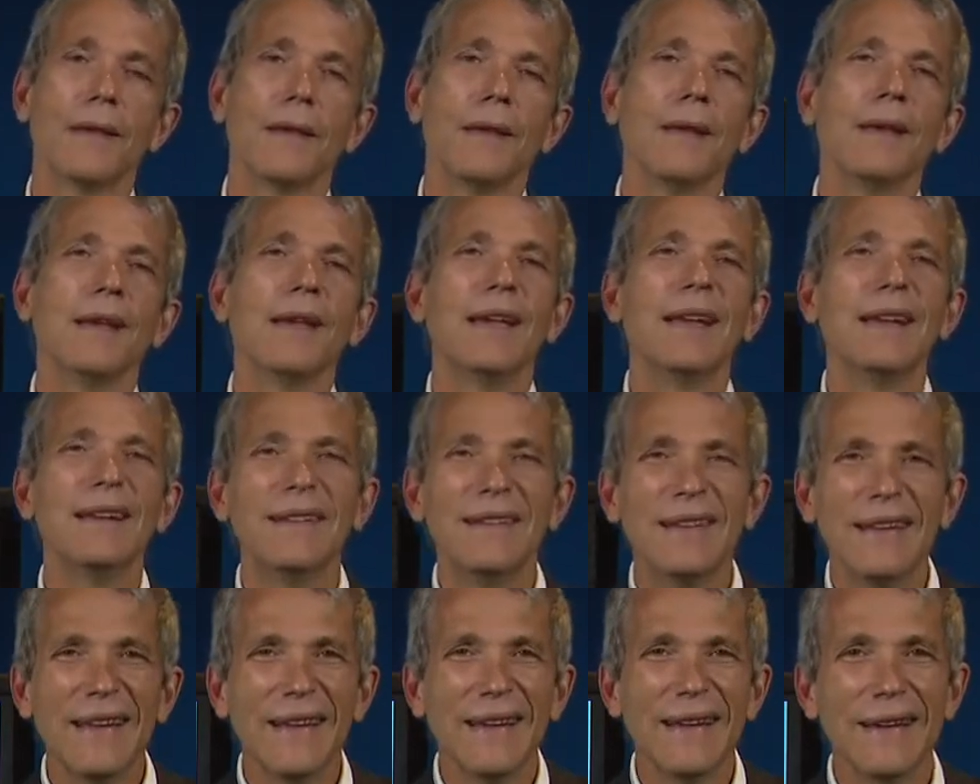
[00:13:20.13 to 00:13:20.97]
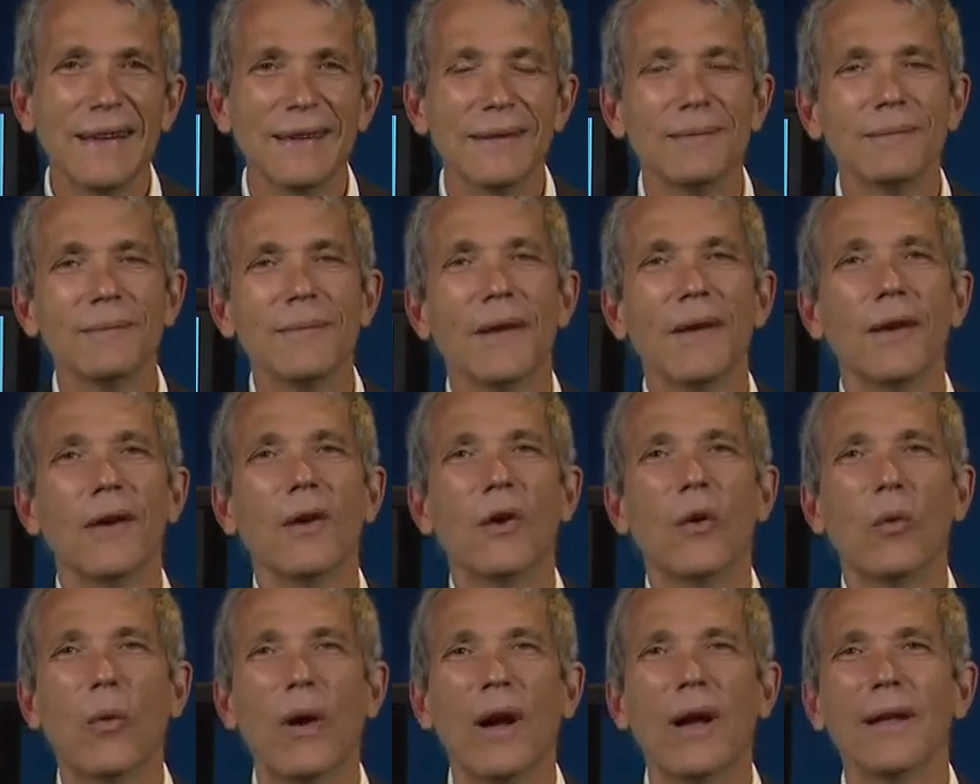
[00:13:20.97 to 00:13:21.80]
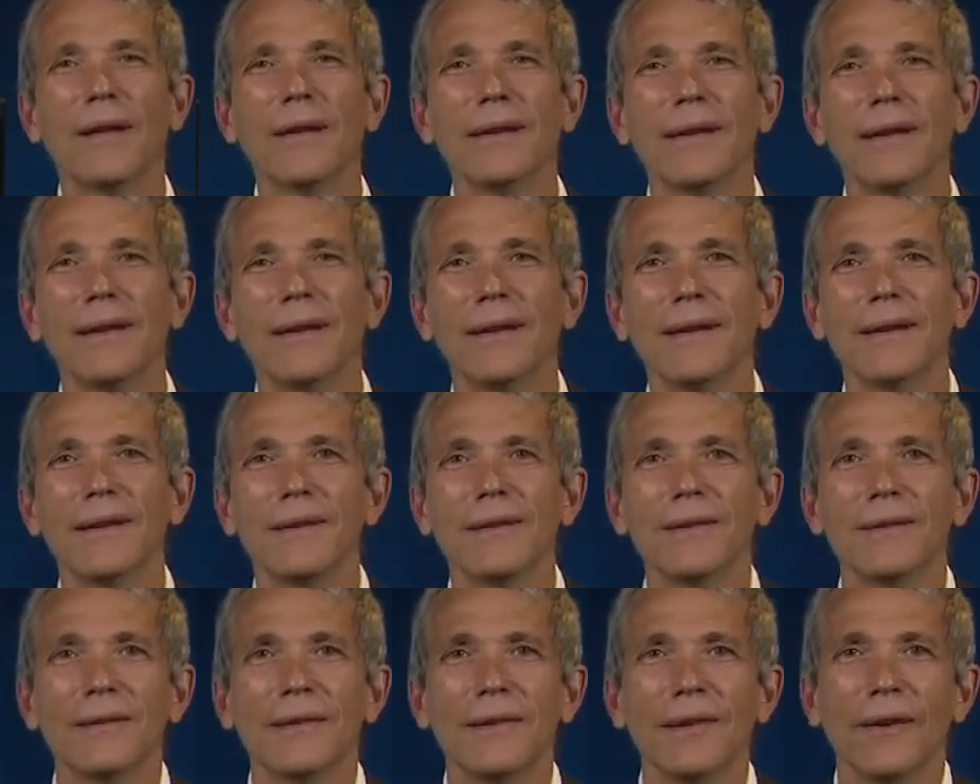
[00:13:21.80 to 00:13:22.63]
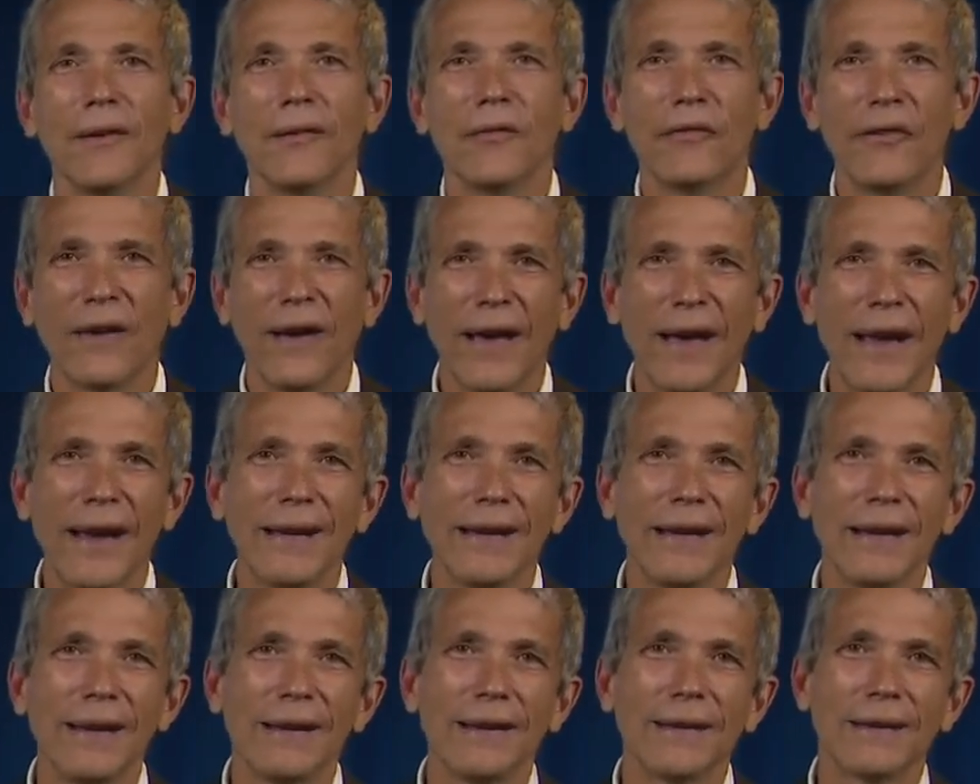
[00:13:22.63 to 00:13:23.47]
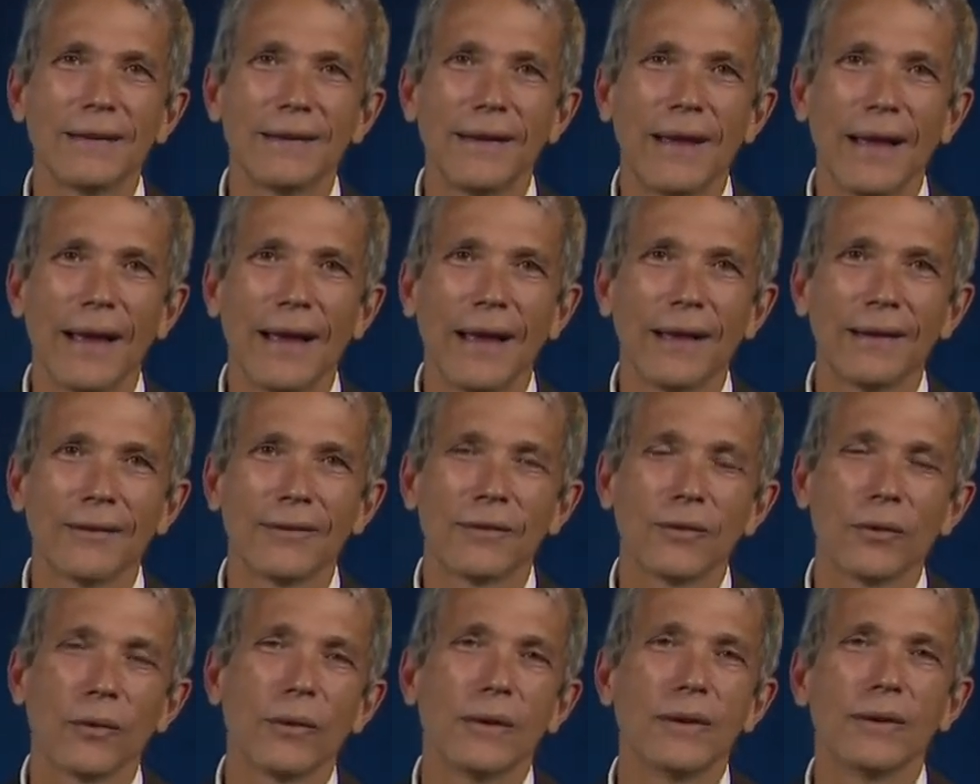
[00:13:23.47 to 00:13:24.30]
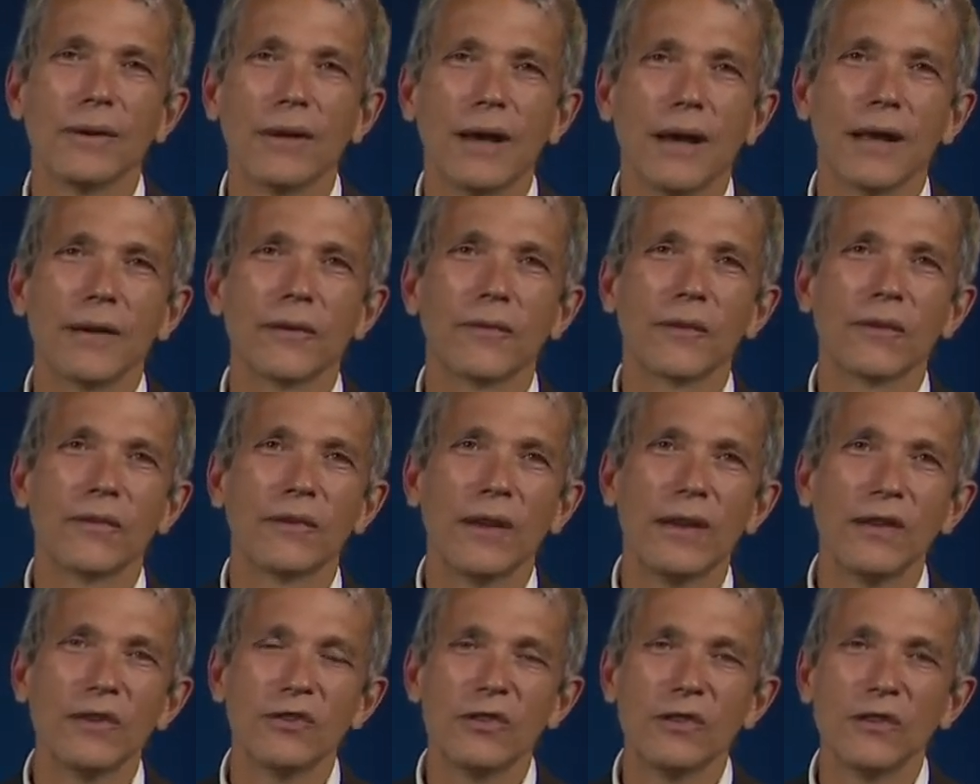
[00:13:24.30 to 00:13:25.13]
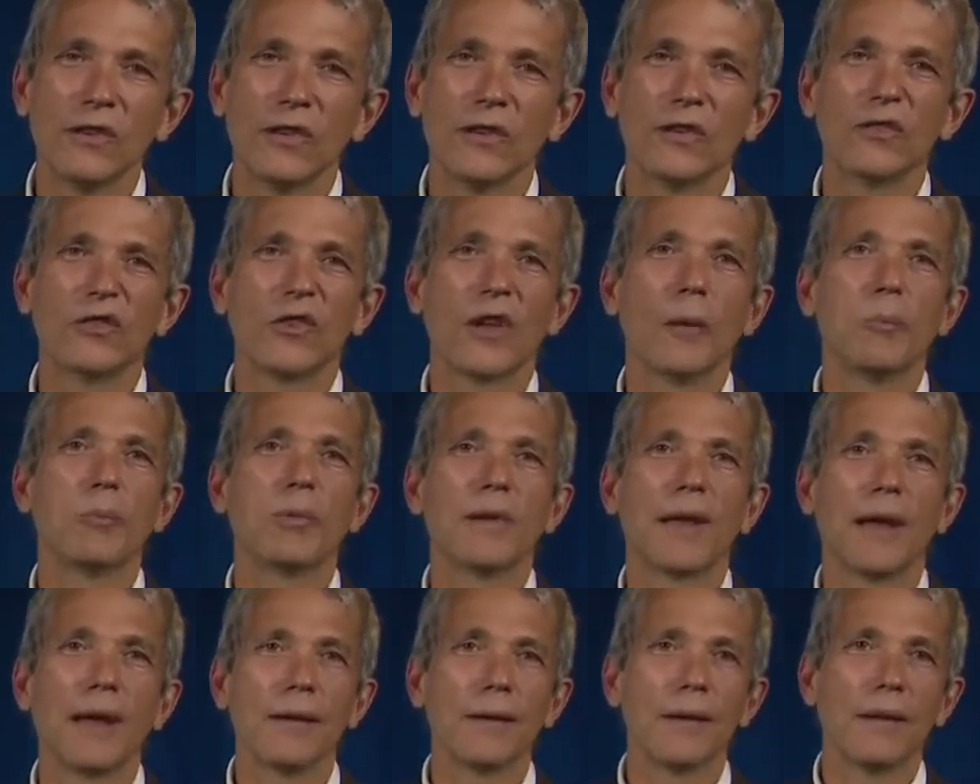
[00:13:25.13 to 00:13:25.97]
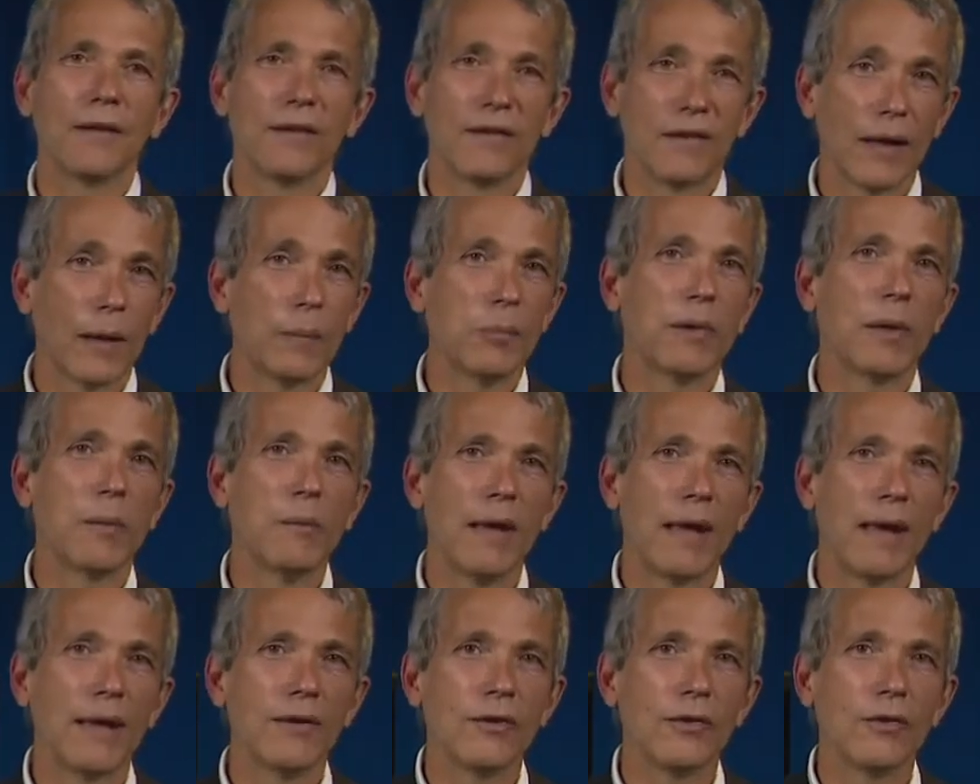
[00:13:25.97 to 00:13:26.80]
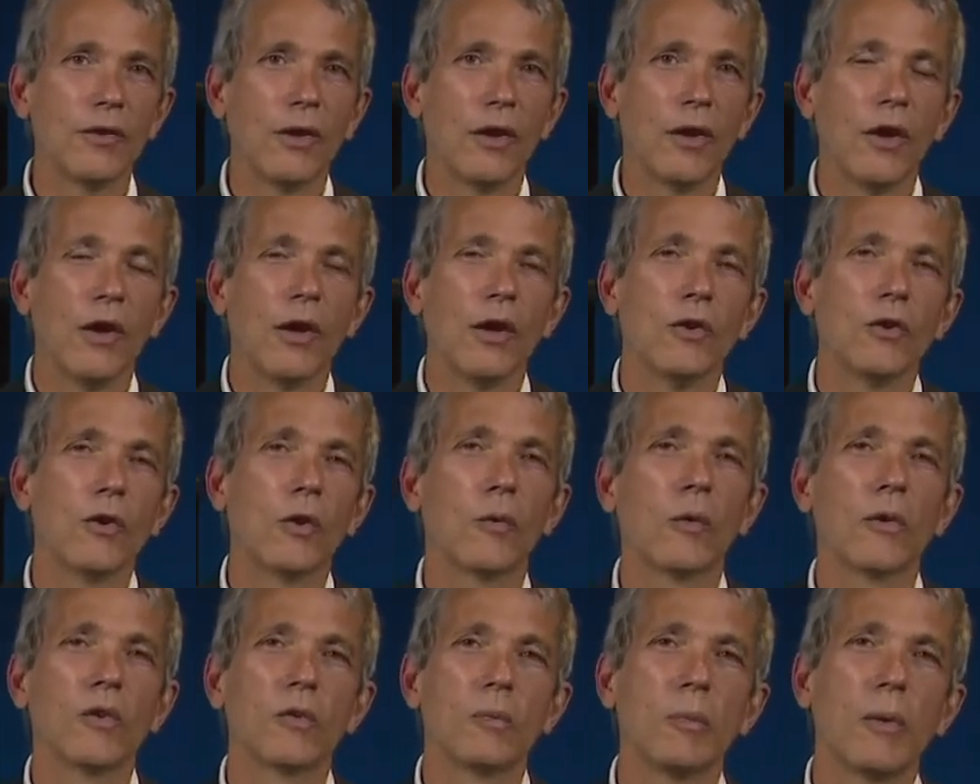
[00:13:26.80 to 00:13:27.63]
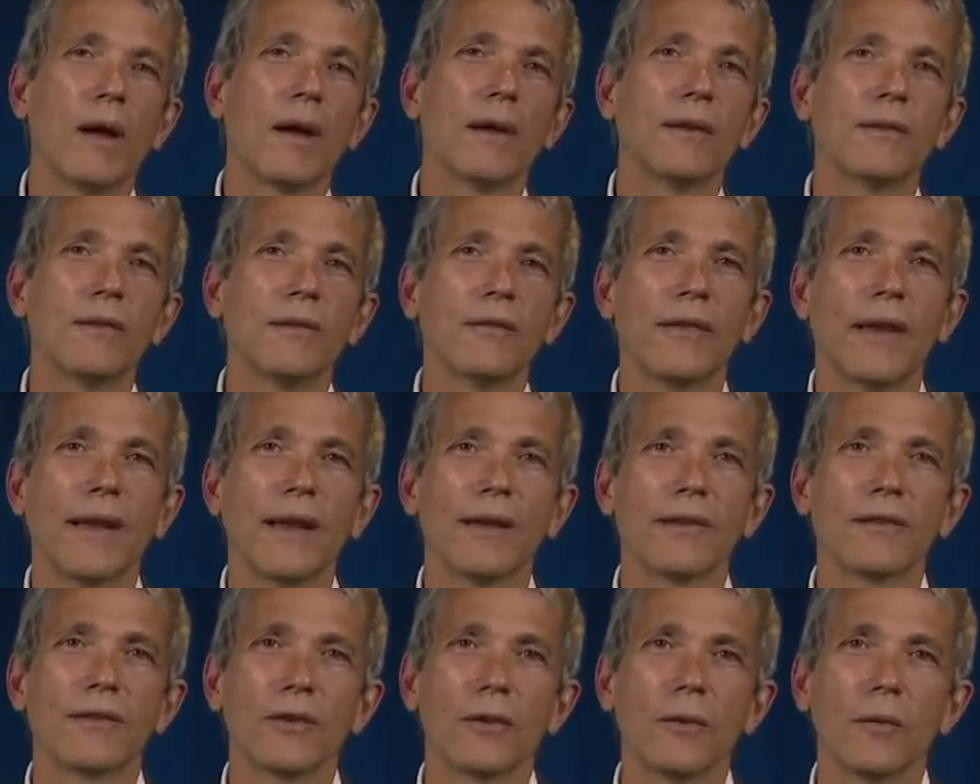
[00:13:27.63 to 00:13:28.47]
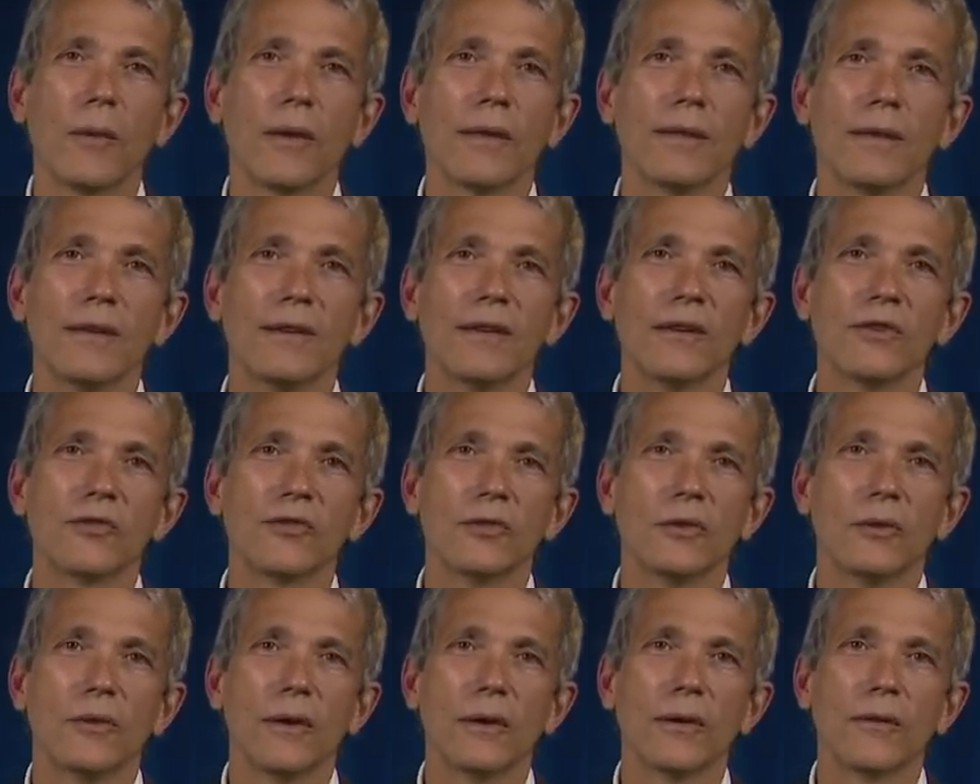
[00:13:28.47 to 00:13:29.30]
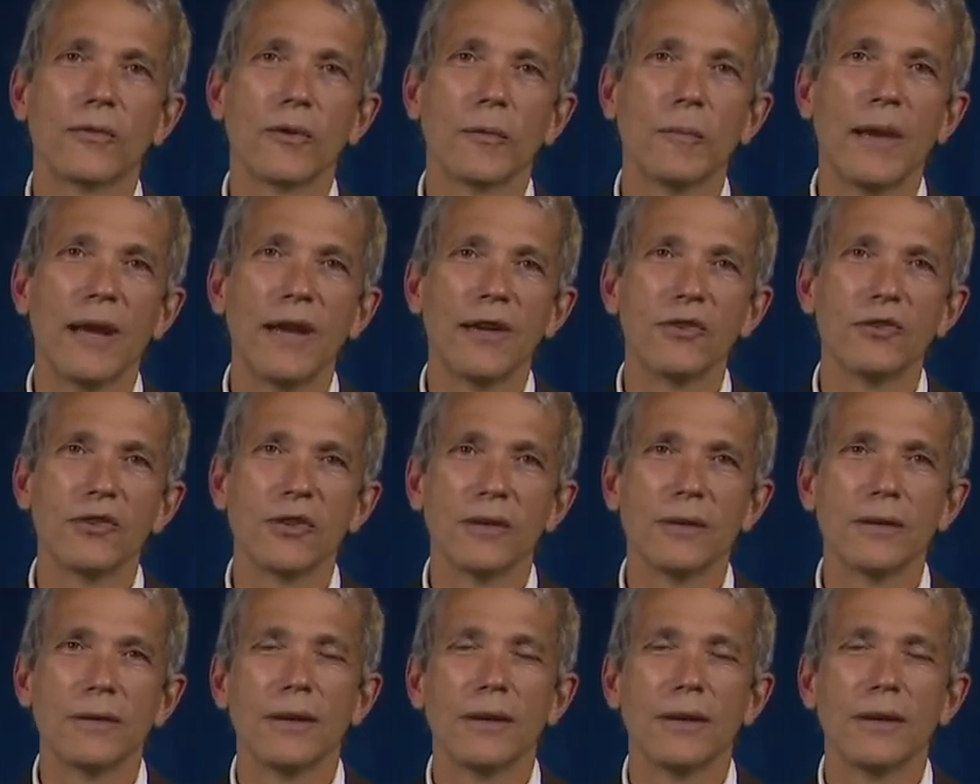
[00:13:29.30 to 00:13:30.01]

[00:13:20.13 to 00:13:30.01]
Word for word: Indeed, while it is fine in class or in conversation to supplement your responsive answer with additional information,